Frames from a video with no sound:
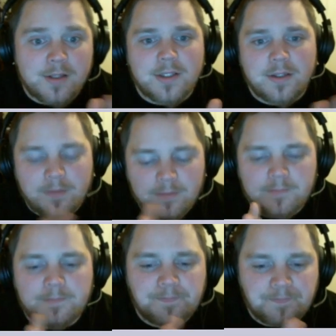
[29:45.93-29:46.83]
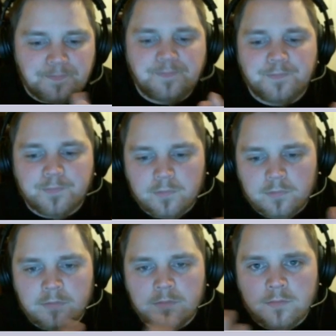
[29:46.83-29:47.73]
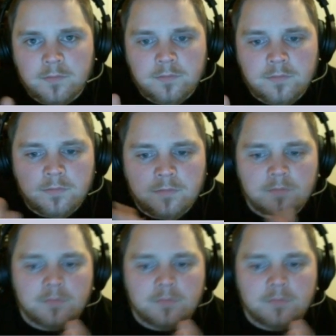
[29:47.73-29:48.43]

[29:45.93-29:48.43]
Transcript: [no speech]